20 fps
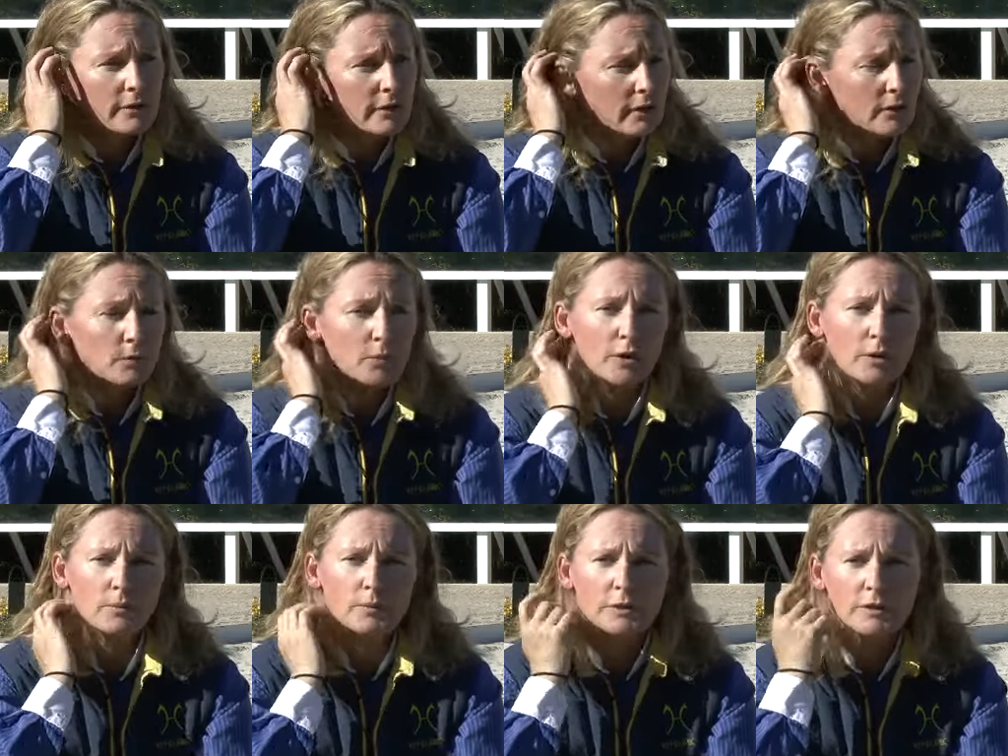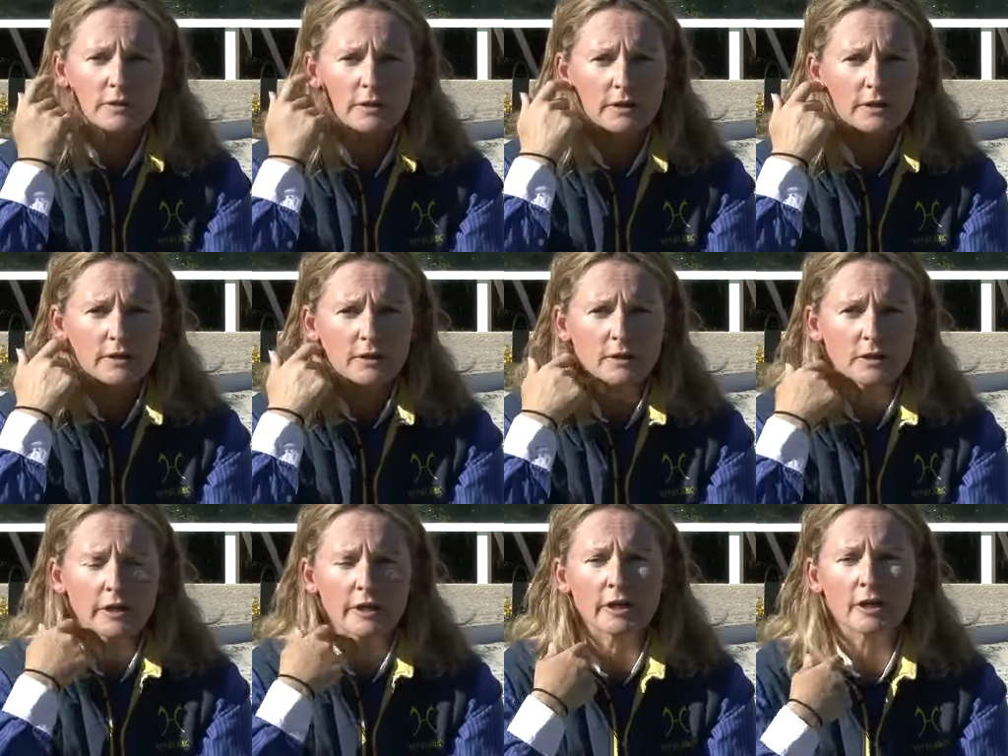They're
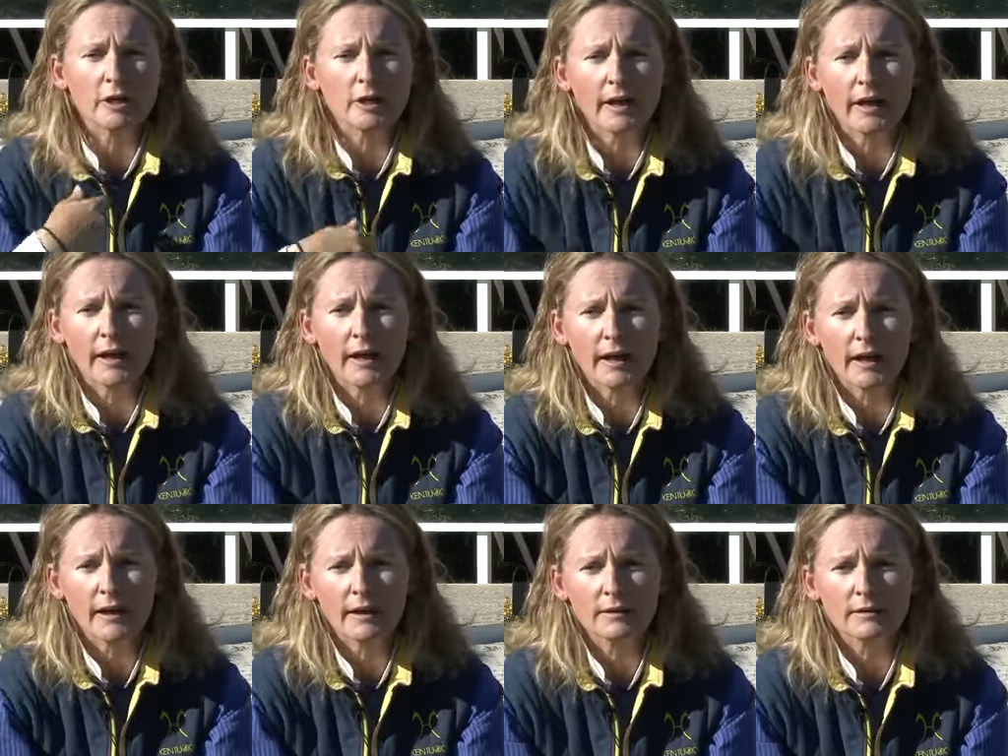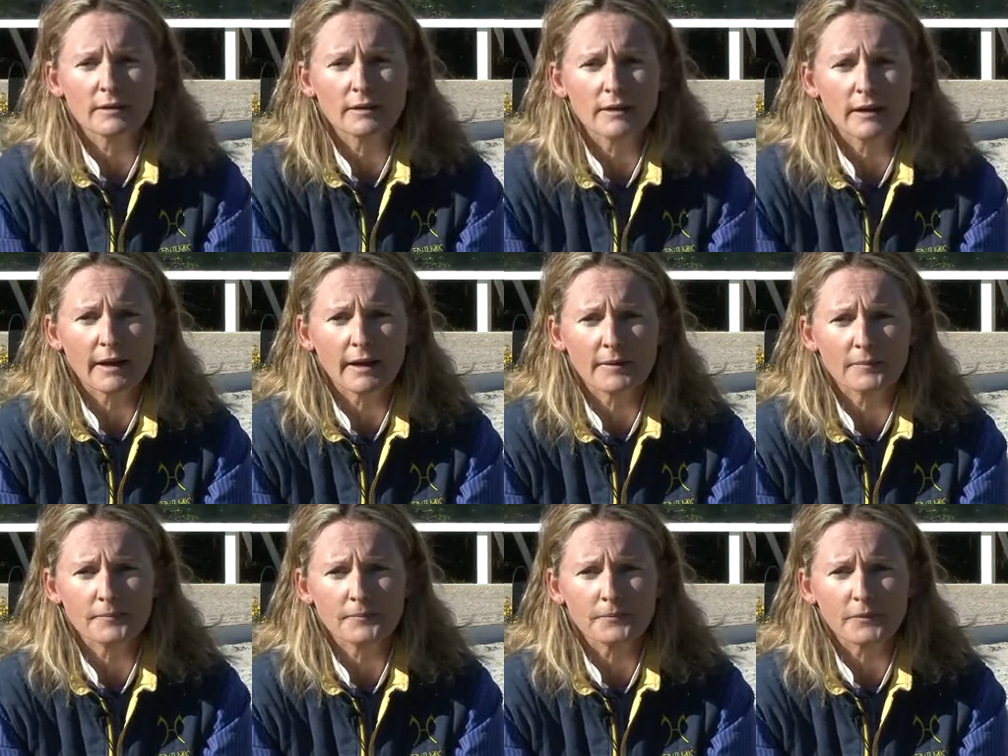perpendicular and
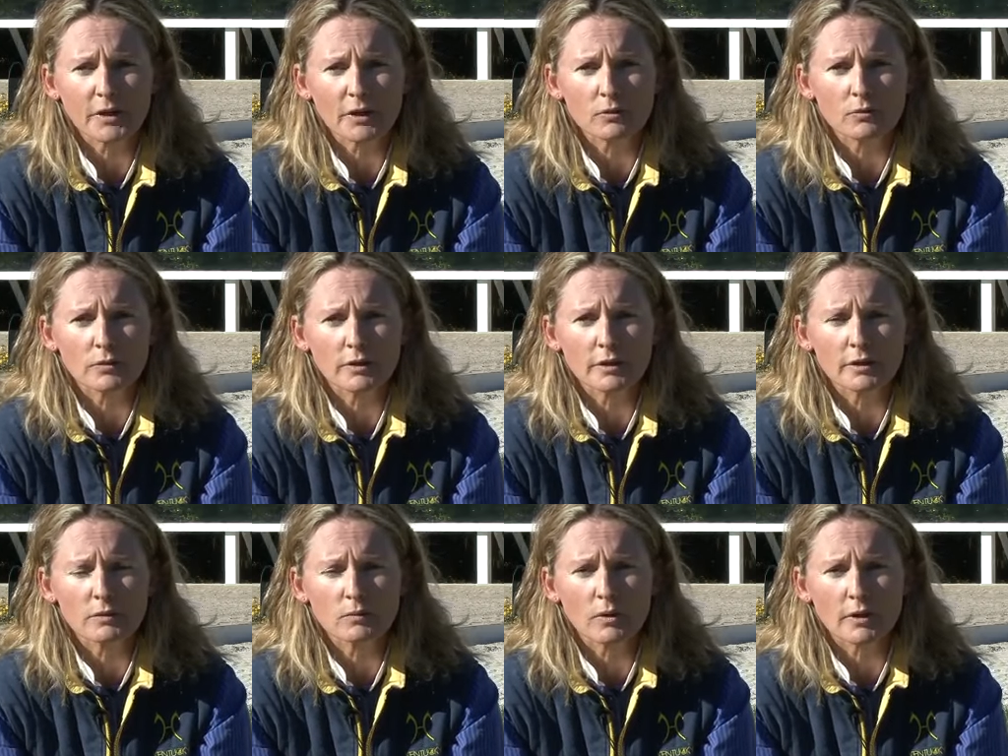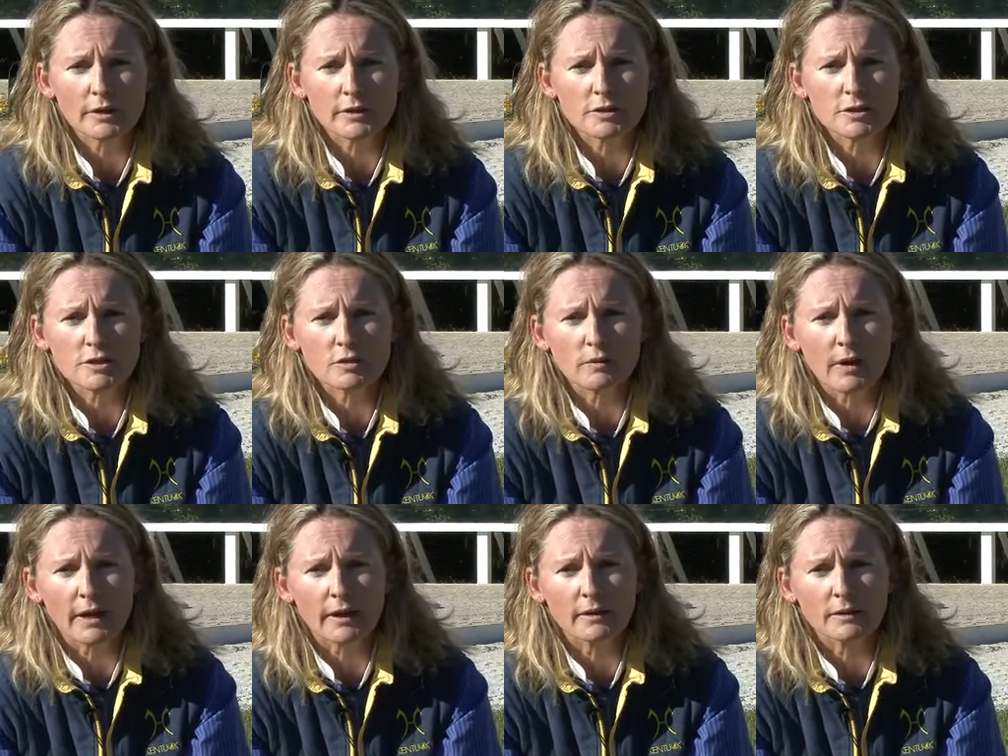um, it really
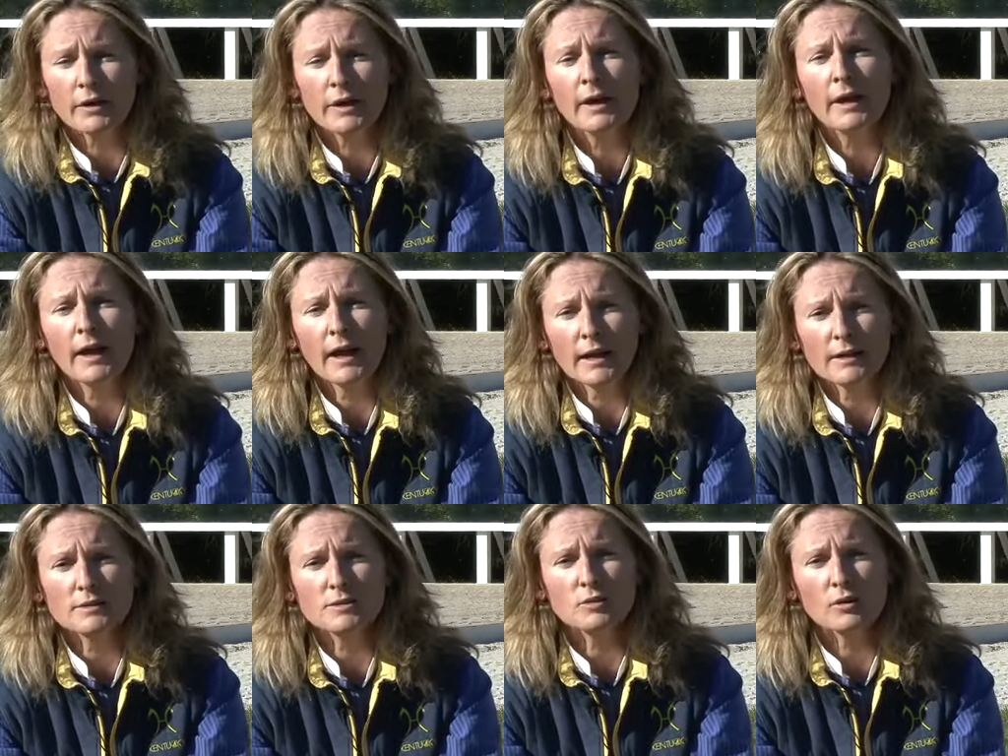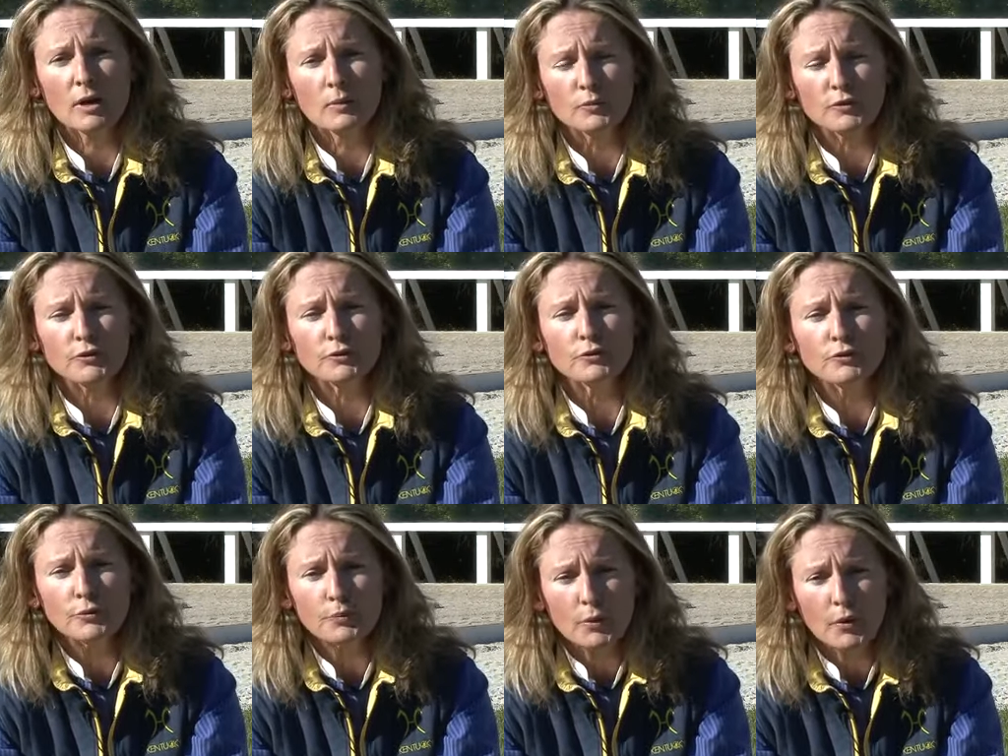works great. As you come
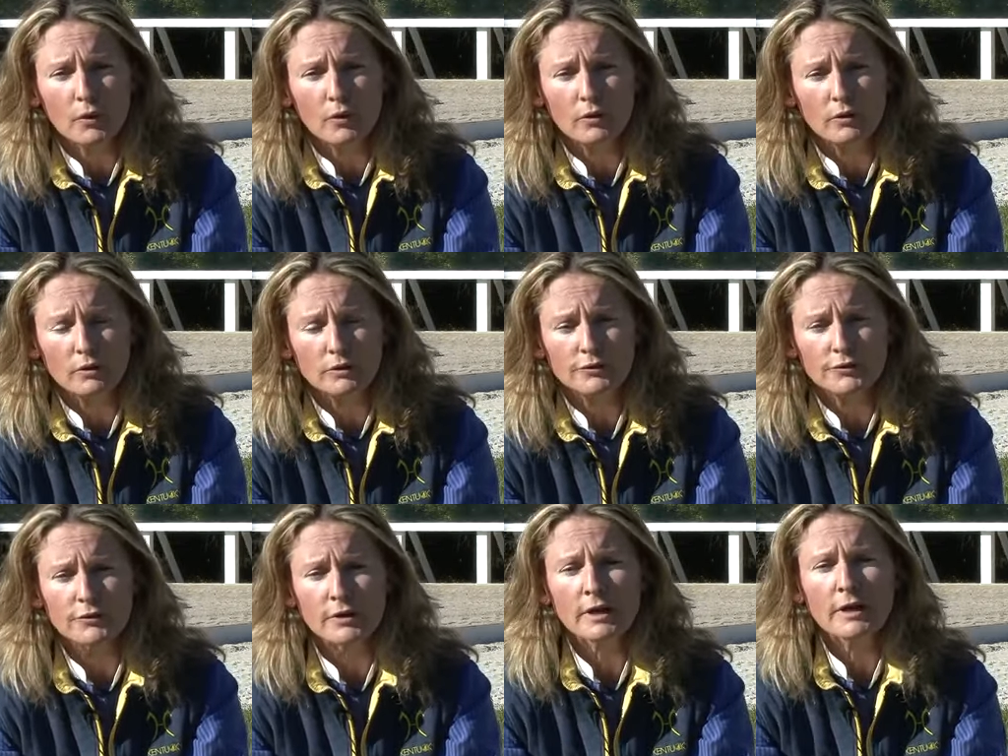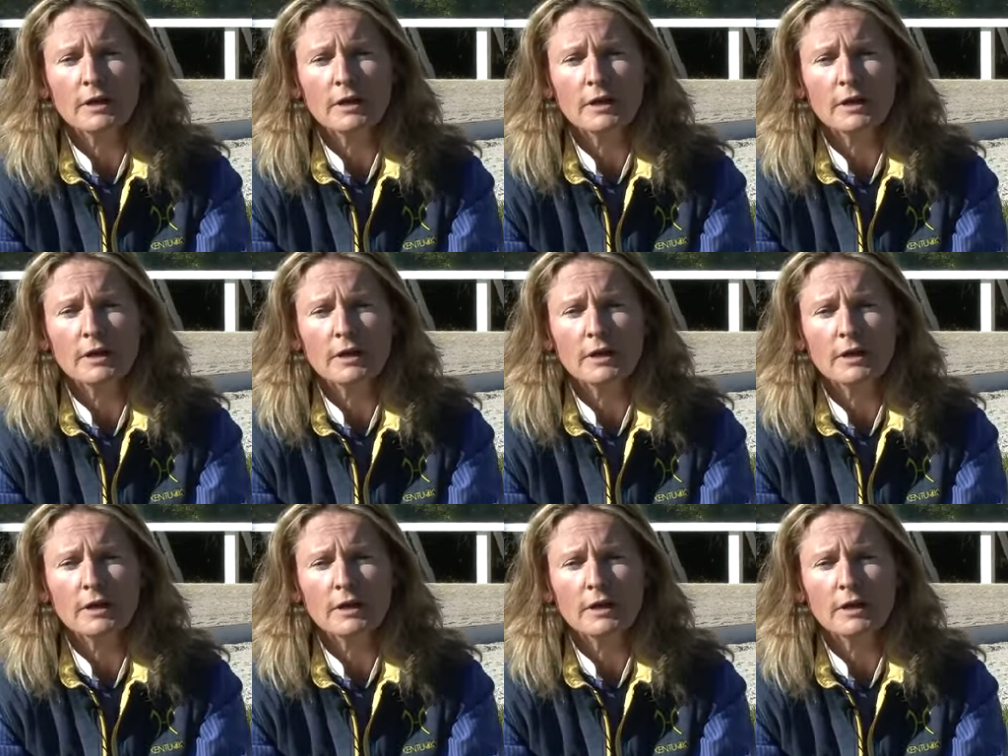to the poles,